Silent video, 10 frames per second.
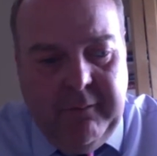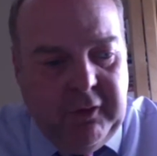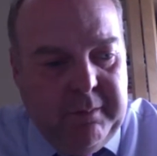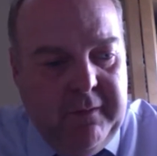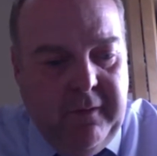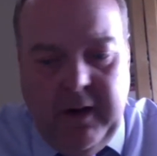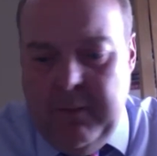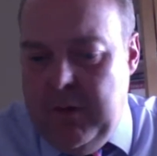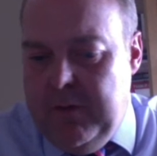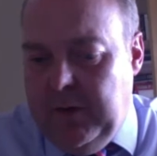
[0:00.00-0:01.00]
just before I
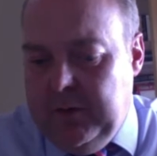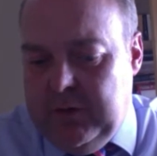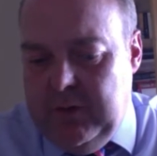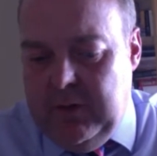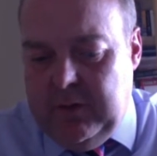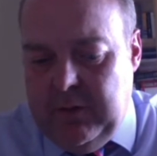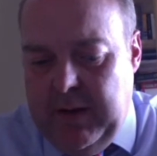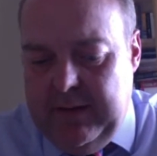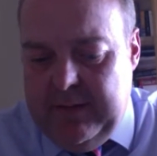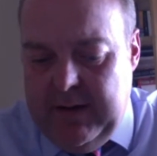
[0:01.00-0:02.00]
move on to
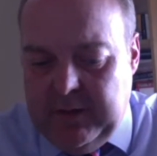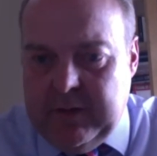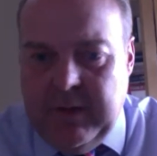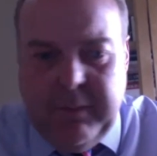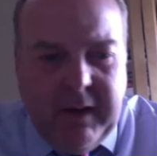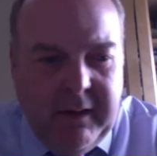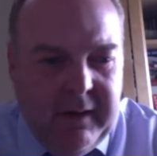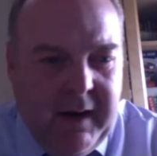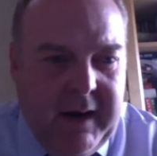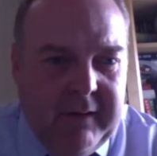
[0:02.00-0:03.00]
anything else, because
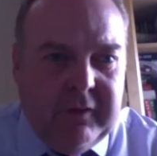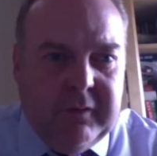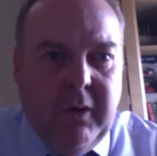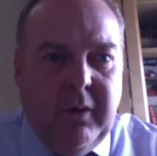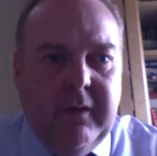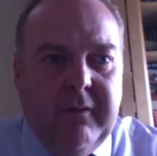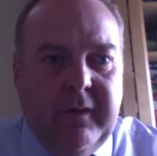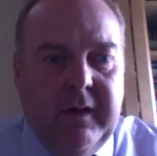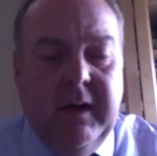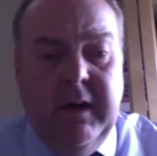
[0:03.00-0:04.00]
I have spoken
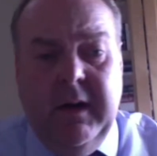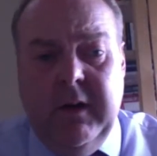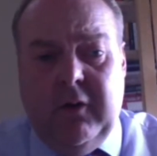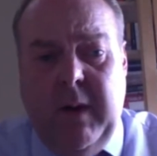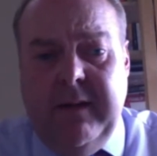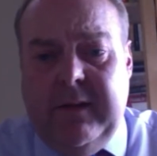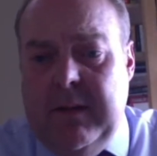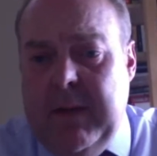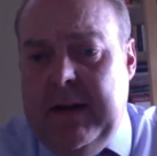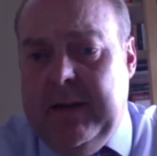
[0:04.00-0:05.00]
for
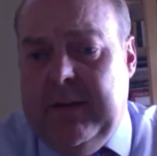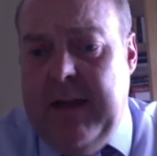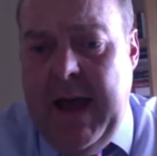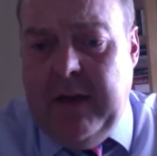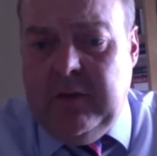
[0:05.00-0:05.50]
20 minutes there.